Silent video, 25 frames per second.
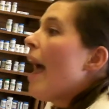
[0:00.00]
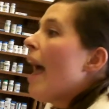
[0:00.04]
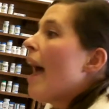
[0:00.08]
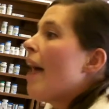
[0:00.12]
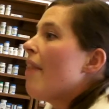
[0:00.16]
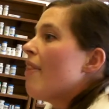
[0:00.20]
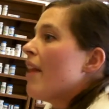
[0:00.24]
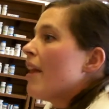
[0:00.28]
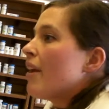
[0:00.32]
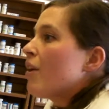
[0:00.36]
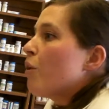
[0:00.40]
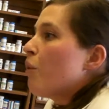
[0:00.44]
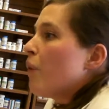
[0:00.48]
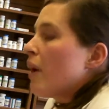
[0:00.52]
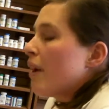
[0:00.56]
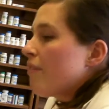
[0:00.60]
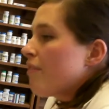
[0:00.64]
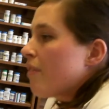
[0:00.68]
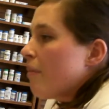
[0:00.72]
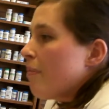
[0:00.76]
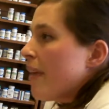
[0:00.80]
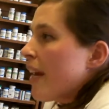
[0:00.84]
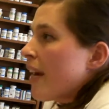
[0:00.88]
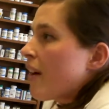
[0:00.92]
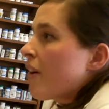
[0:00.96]
And then going
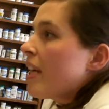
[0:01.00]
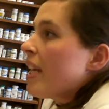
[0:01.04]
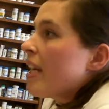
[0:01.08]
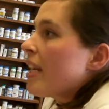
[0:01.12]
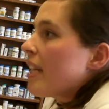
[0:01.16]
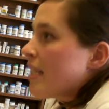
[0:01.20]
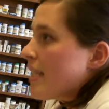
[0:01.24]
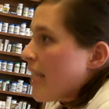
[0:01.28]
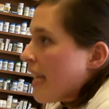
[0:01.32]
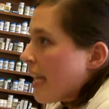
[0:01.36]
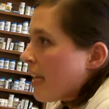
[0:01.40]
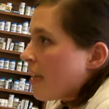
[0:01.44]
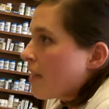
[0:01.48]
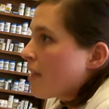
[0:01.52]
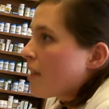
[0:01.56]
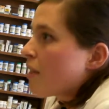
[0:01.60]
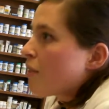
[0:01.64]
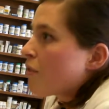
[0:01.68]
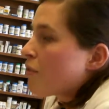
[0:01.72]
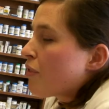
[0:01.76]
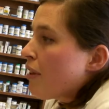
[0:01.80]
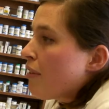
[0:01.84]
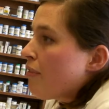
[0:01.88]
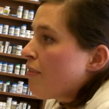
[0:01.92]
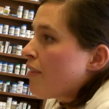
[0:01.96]
from there, he can take the
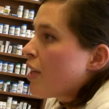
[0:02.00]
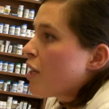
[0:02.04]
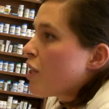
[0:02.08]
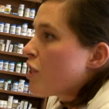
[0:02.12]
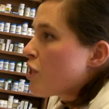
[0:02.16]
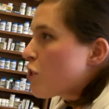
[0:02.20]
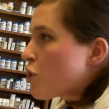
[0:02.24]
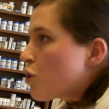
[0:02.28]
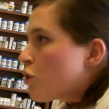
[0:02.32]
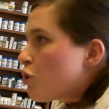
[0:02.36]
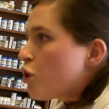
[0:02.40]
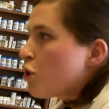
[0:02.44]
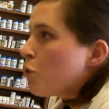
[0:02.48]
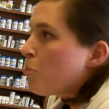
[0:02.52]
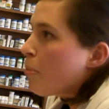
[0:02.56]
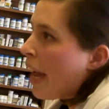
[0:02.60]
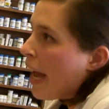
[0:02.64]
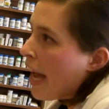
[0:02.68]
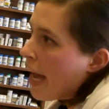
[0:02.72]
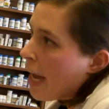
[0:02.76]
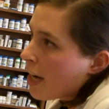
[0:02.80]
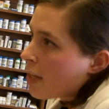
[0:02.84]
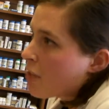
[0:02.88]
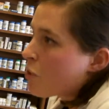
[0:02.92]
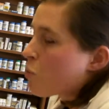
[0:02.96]
refills, 2
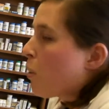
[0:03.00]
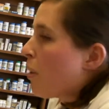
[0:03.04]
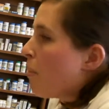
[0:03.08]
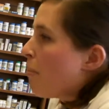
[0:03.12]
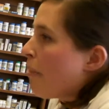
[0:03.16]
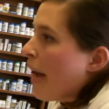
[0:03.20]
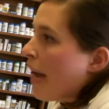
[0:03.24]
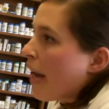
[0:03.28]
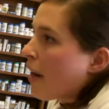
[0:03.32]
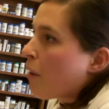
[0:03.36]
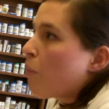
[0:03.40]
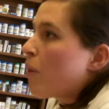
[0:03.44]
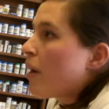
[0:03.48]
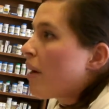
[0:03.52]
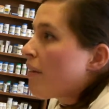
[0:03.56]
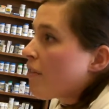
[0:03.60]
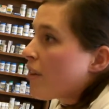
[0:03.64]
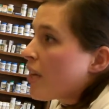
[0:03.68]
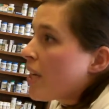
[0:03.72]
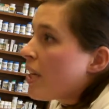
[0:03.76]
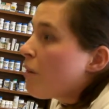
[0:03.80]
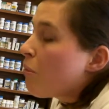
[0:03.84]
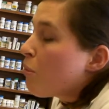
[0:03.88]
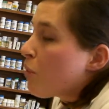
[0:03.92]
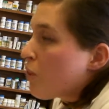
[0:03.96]
packs, 1 pack, whatever
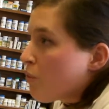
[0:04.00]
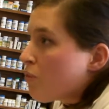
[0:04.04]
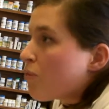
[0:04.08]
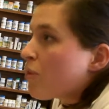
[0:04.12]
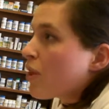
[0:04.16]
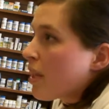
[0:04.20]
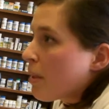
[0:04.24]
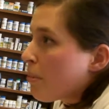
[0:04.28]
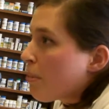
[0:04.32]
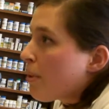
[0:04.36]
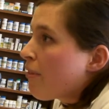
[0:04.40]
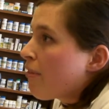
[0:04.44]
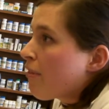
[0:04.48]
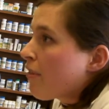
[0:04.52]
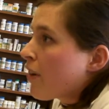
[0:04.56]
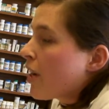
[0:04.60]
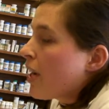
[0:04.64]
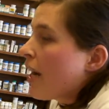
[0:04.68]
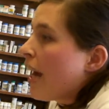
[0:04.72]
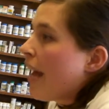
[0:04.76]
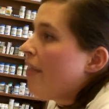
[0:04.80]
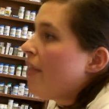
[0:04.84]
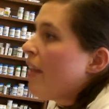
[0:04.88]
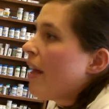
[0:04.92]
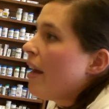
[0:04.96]
he would really prefer,
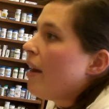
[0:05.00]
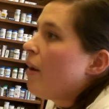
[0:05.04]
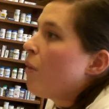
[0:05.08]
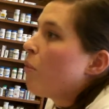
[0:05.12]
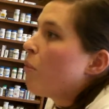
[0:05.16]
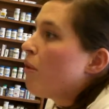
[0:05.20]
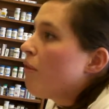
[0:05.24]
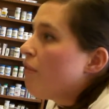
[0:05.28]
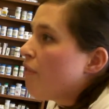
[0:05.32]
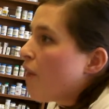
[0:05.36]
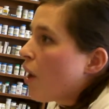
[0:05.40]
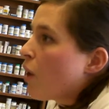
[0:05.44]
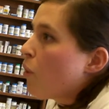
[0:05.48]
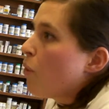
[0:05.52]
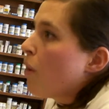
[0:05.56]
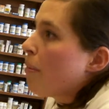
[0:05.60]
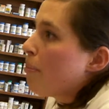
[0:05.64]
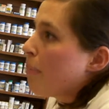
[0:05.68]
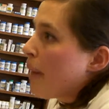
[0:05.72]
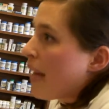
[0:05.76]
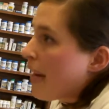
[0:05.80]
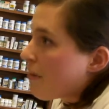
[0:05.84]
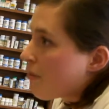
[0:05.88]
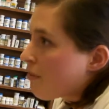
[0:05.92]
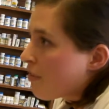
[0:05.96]
and then we'll follow up
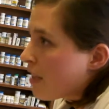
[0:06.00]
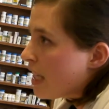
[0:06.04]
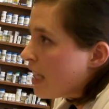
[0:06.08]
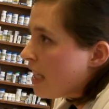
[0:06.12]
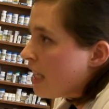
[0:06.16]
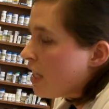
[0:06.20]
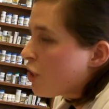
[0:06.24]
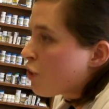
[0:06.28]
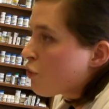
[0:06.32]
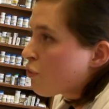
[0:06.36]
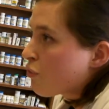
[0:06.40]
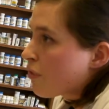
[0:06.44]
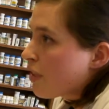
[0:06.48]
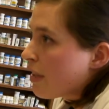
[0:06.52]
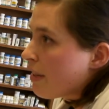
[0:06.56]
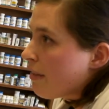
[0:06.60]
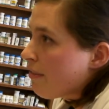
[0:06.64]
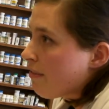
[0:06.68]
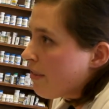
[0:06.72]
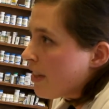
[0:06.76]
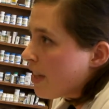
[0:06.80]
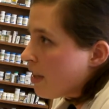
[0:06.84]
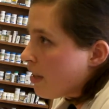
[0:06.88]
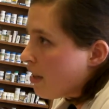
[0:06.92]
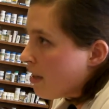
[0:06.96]
at each
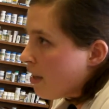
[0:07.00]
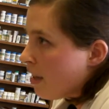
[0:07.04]
refill.